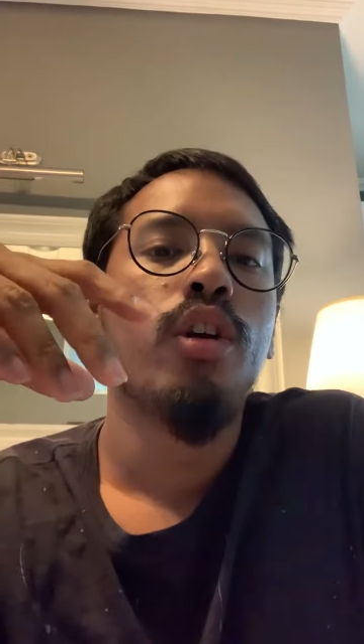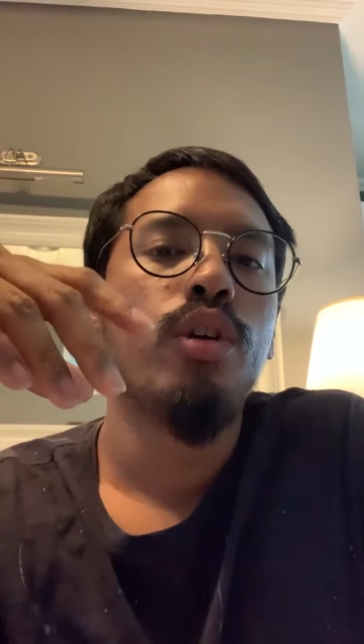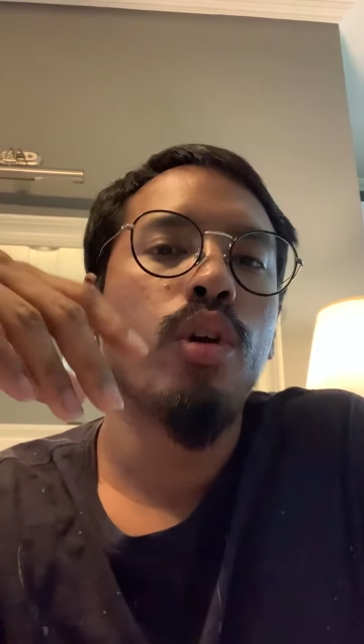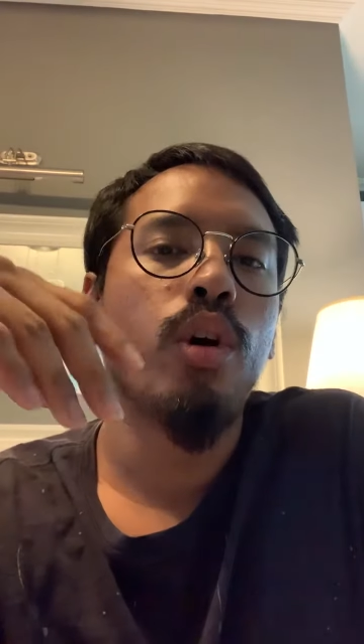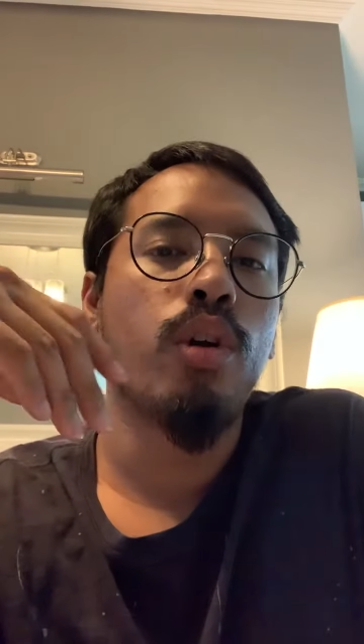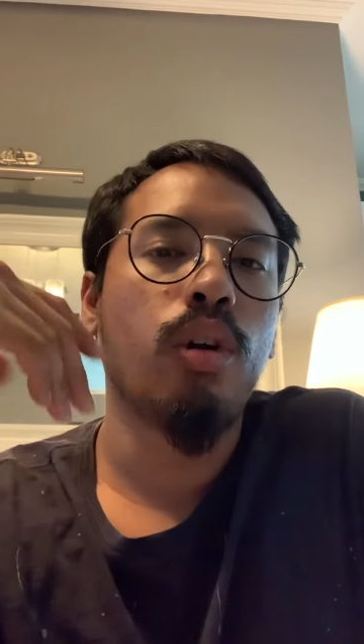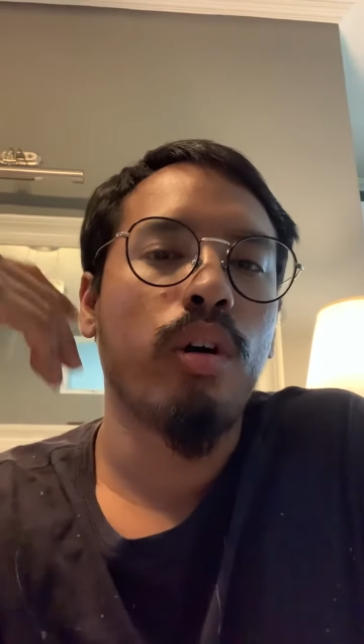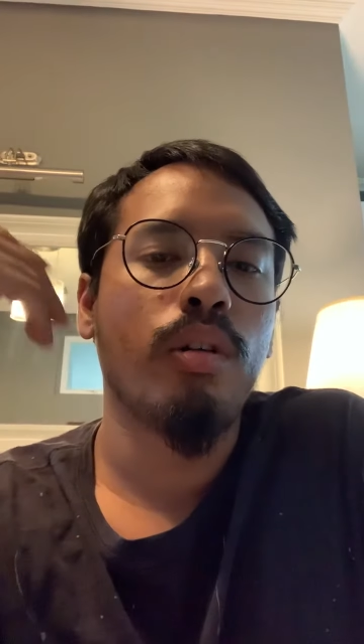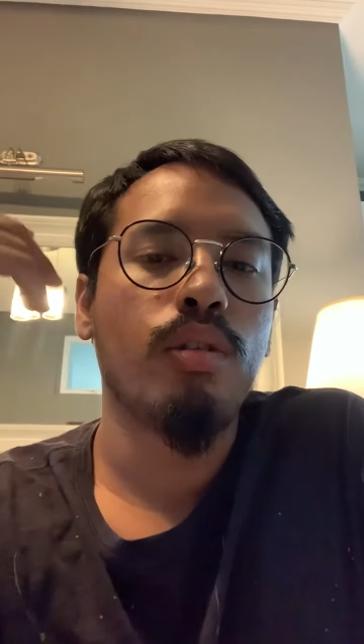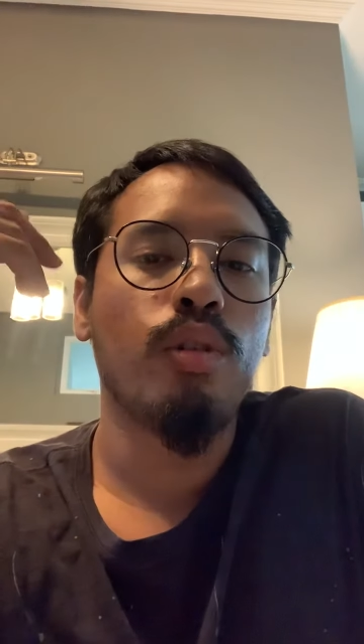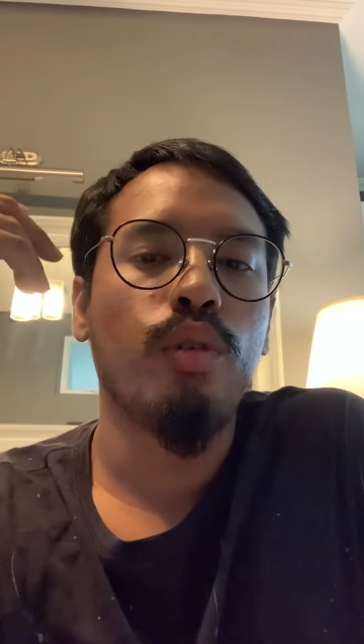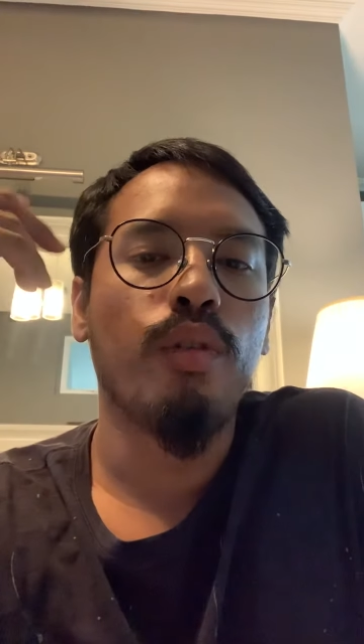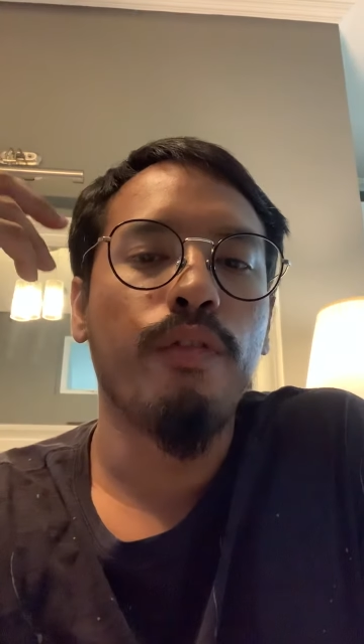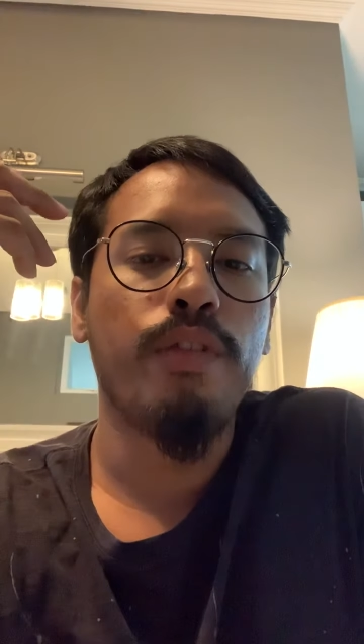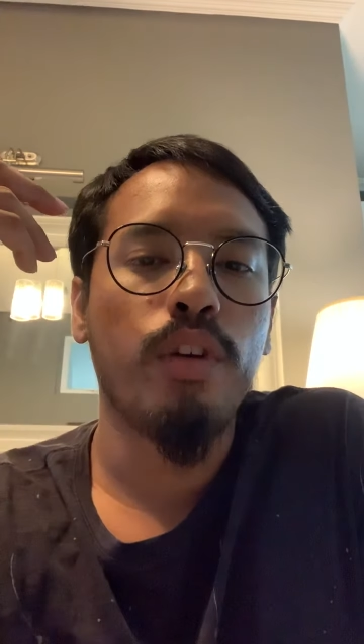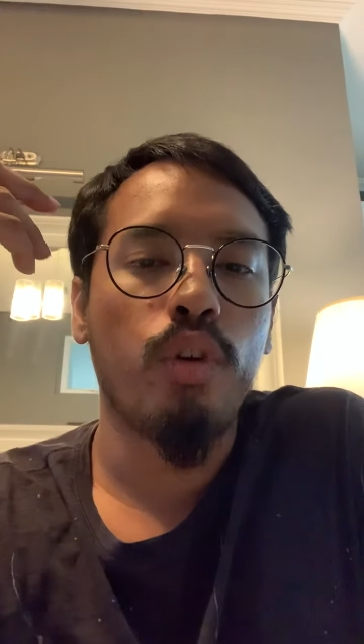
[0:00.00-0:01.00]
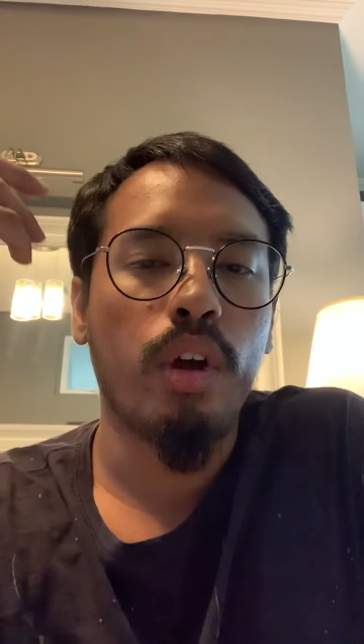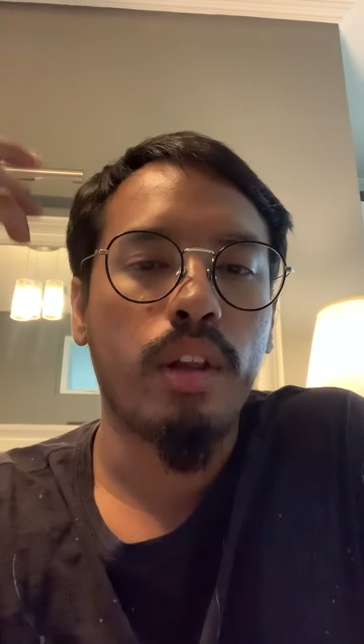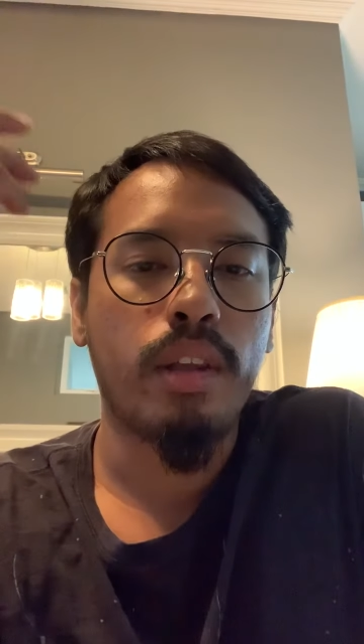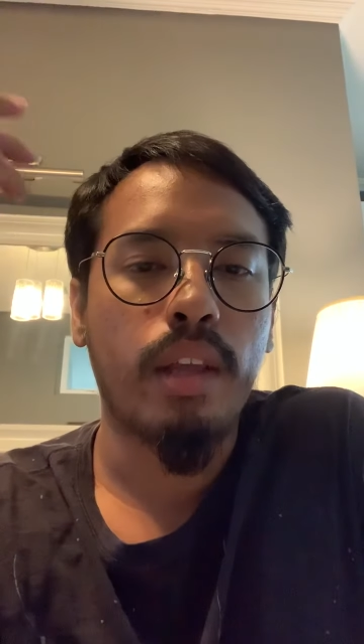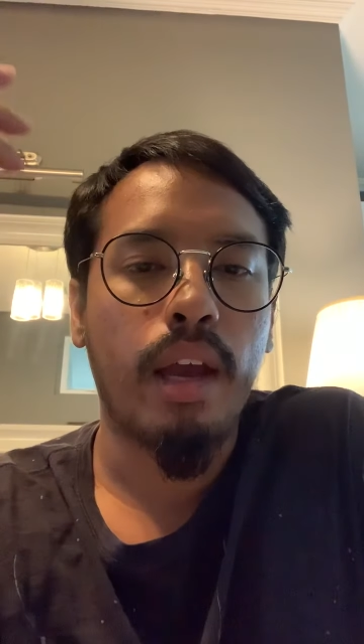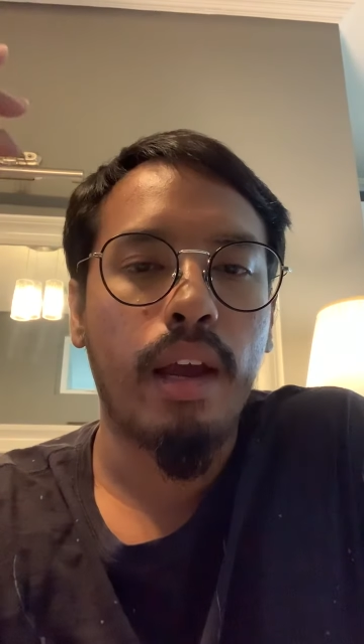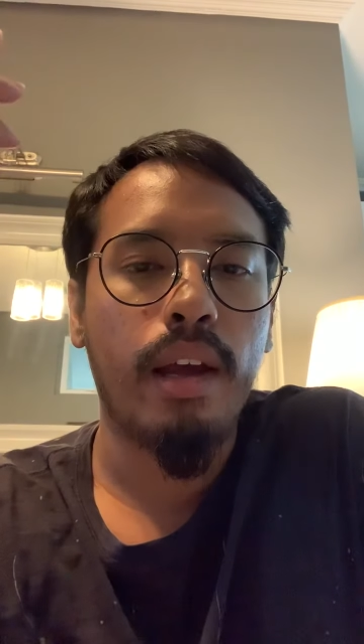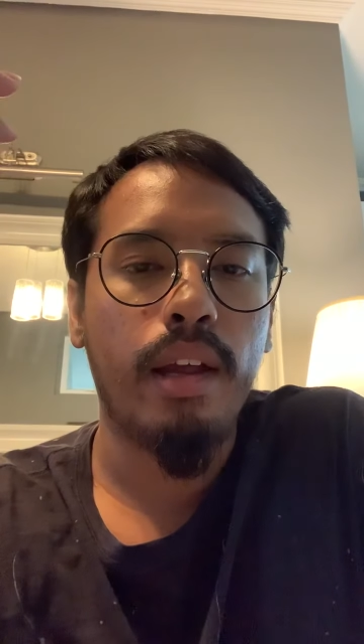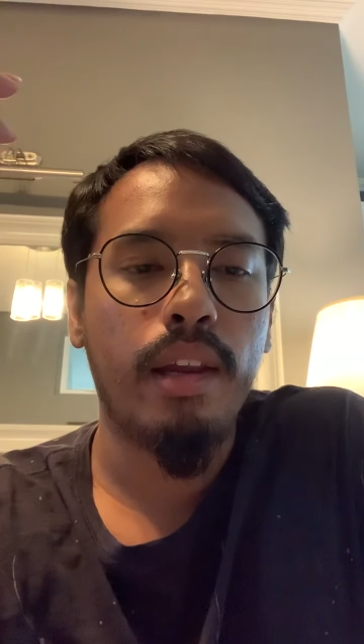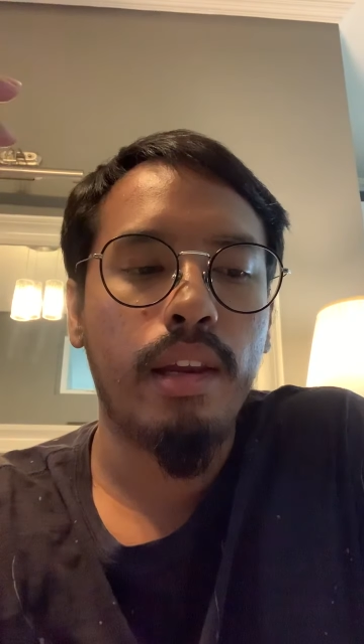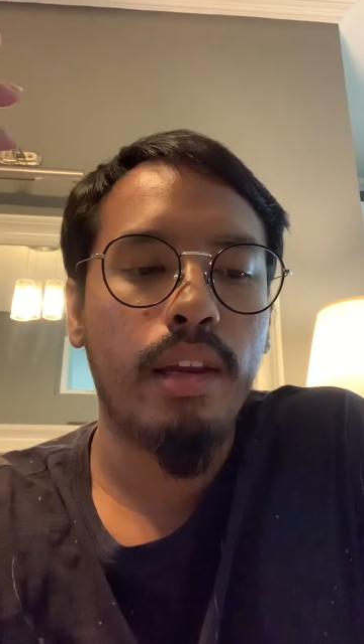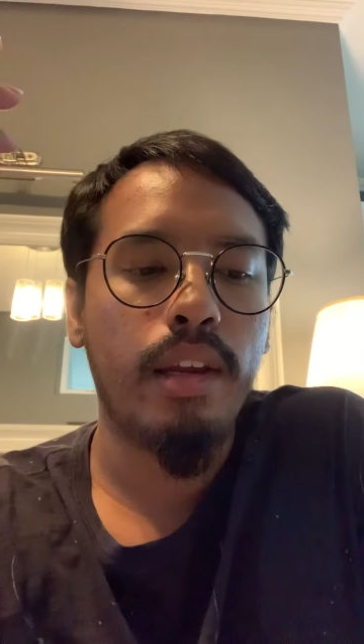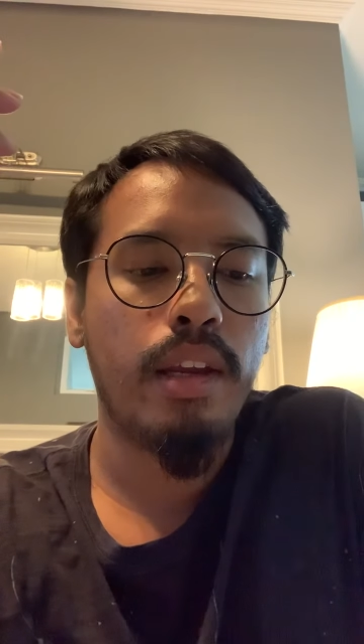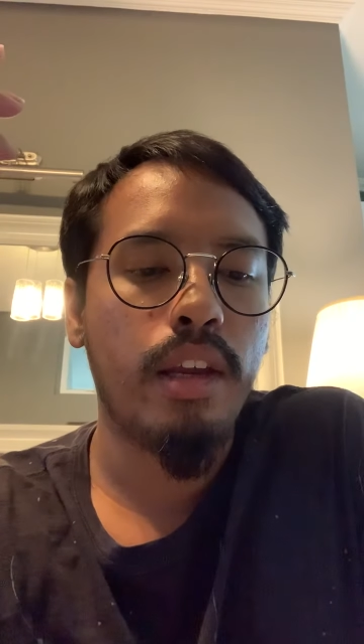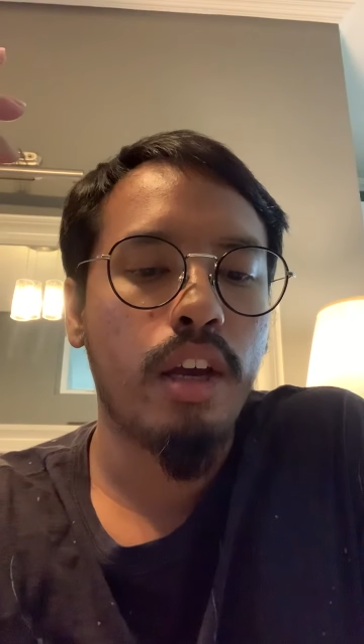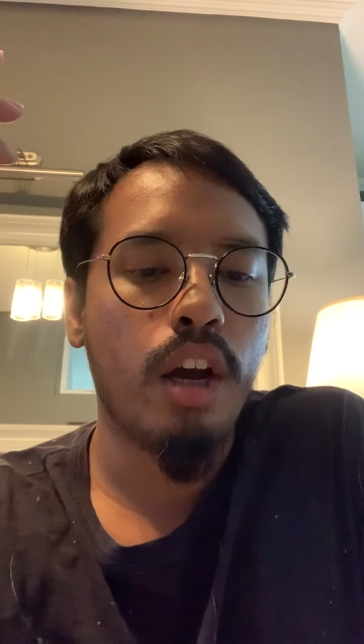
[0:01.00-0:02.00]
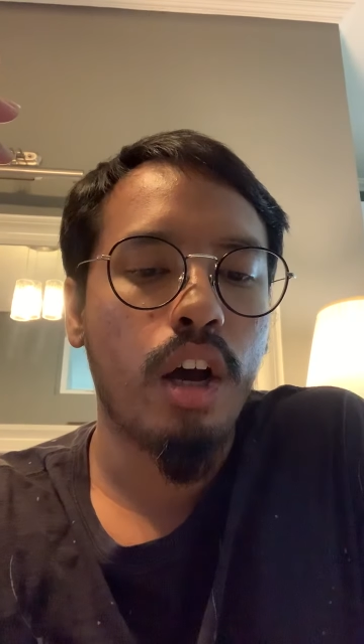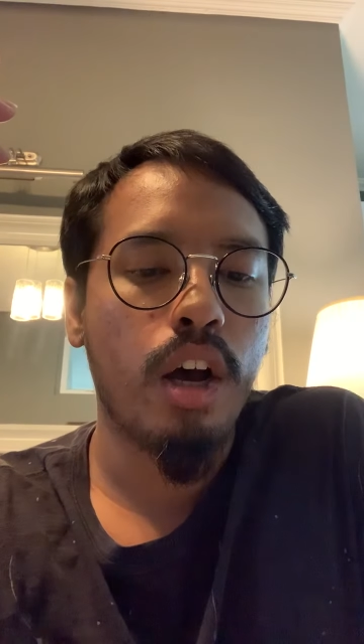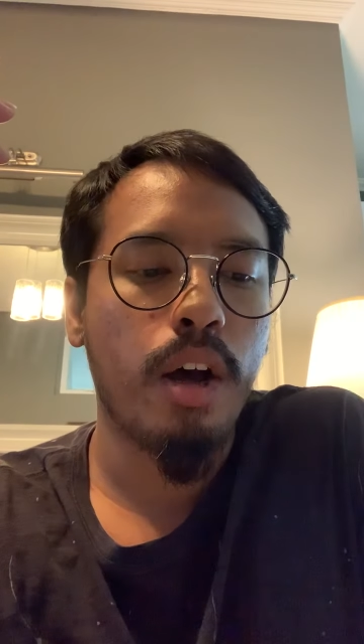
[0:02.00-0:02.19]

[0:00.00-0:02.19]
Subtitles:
you don't feel you're entirely